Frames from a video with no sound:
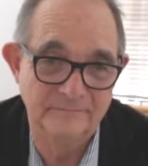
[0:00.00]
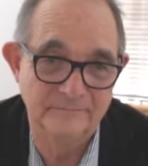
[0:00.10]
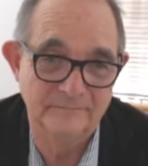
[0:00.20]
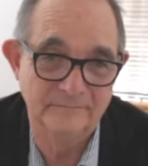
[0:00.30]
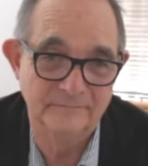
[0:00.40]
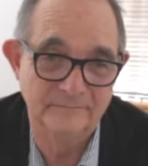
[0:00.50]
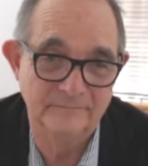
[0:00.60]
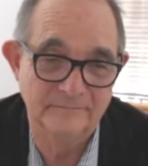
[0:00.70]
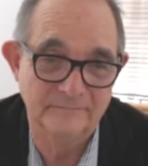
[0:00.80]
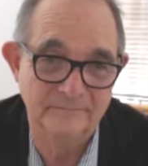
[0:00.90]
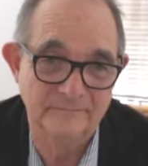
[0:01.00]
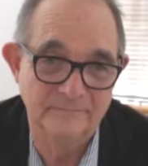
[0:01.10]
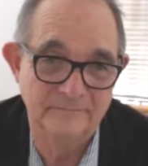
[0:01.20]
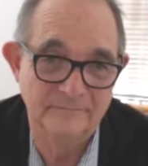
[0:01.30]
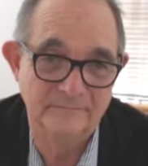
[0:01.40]

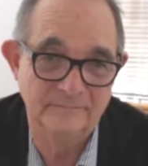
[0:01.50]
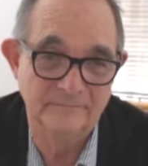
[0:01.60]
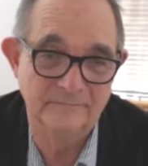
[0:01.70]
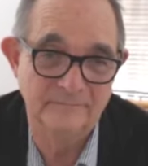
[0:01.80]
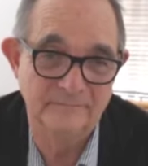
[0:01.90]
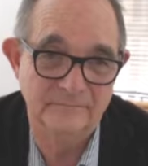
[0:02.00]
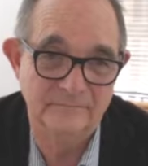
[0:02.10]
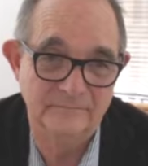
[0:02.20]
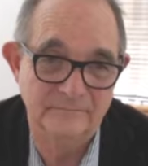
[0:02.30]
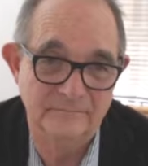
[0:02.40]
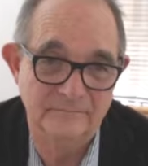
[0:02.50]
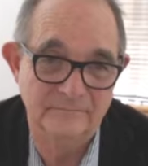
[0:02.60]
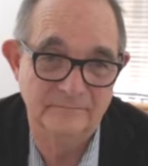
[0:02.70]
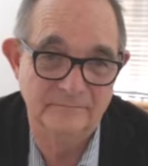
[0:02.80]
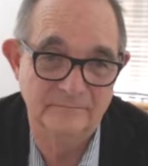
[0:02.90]

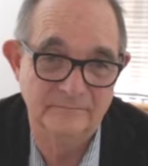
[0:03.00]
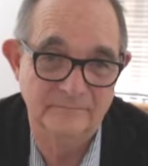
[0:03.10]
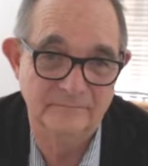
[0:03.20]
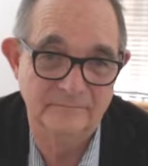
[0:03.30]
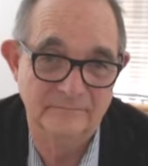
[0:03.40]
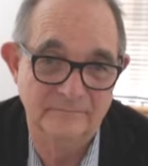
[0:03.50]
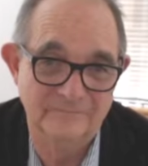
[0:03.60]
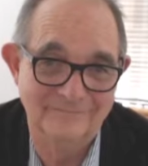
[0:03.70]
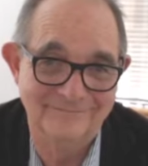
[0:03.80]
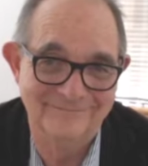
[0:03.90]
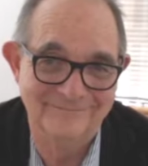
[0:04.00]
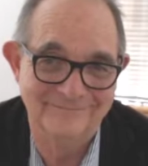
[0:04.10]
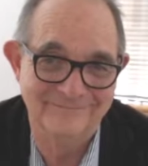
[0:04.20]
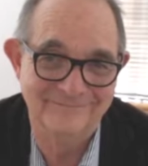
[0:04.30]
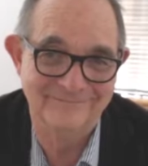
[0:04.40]

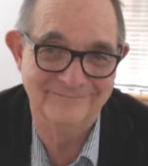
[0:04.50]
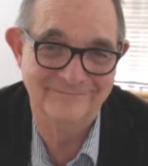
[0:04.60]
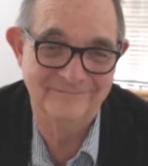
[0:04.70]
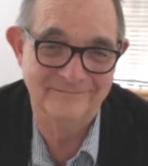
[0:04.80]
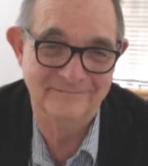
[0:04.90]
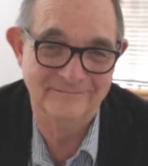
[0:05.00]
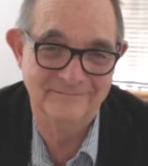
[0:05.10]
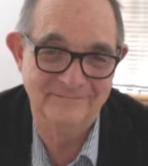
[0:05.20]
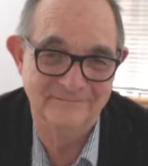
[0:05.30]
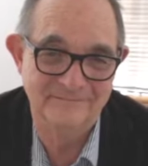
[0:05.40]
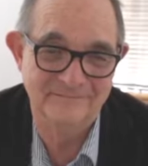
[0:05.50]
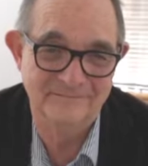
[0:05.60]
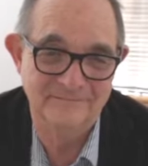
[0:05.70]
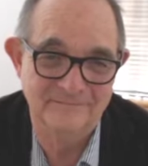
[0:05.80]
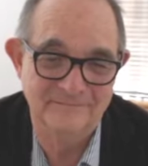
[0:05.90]

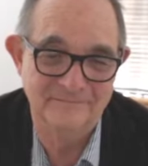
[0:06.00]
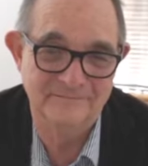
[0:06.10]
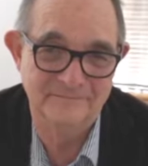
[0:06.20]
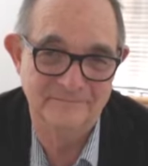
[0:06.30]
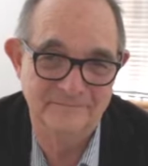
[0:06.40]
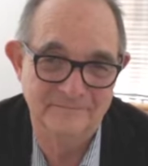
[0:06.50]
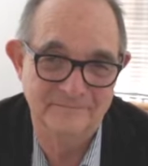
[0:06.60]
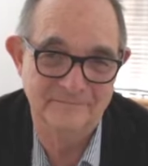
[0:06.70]
[no speech]